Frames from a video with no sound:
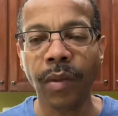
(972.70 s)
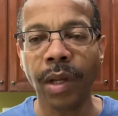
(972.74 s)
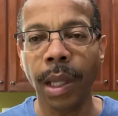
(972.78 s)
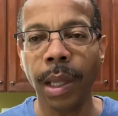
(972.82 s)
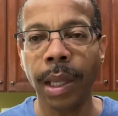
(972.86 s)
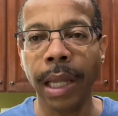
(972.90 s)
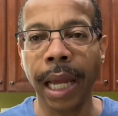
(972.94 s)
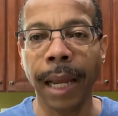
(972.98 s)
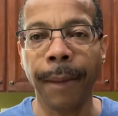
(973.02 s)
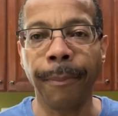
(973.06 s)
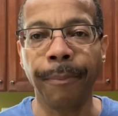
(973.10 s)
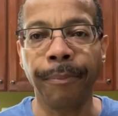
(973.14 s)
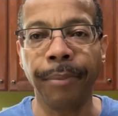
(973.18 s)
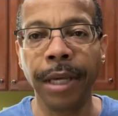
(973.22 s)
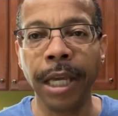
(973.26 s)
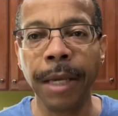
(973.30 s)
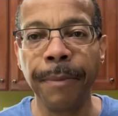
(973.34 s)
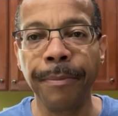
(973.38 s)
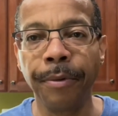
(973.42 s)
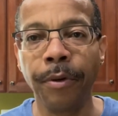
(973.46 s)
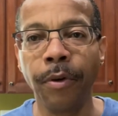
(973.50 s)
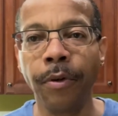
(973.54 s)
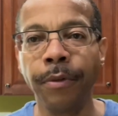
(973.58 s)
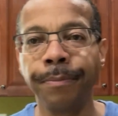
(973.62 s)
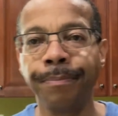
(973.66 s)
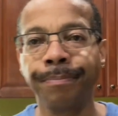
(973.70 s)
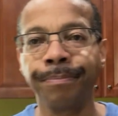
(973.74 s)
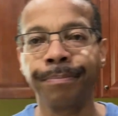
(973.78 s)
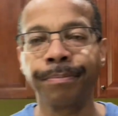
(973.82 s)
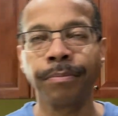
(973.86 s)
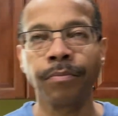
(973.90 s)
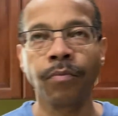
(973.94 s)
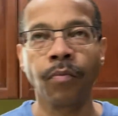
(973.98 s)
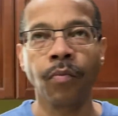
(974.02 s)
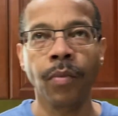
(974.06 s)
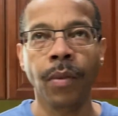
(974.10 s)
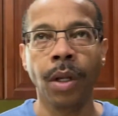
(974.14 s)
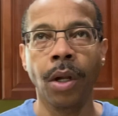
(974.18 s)
like people
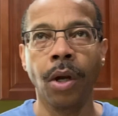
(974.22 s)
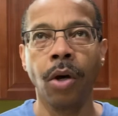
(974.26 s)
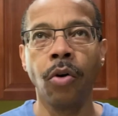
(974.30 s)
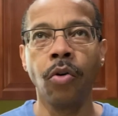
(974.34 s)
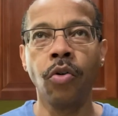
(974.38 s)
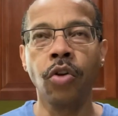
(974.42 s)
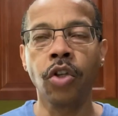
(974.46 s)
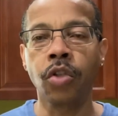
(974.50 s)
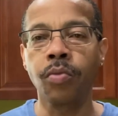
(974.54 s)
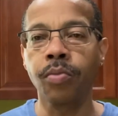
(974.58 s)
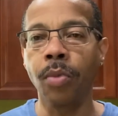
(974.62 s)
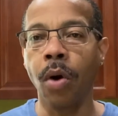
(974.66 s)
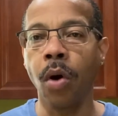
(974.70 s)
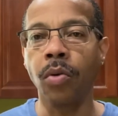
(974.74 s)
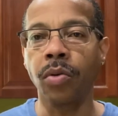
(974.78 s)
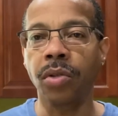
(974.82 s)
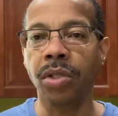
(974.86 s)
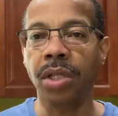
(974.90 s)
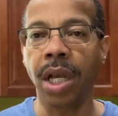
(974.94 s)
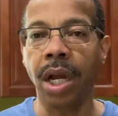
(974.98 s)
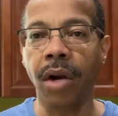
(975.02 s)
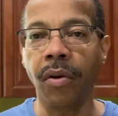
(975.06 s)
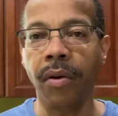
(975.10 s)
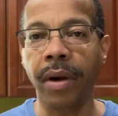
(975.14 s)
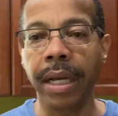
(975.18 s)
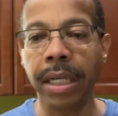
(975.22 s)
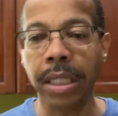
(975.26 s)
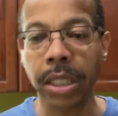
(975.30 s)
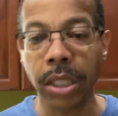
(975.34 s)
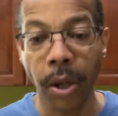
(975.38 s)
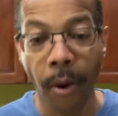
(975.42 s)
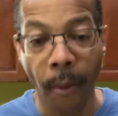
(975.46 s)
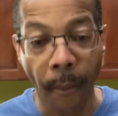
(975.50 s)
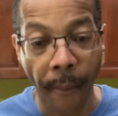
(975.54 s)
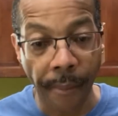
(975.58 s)
who smoke cigarettes,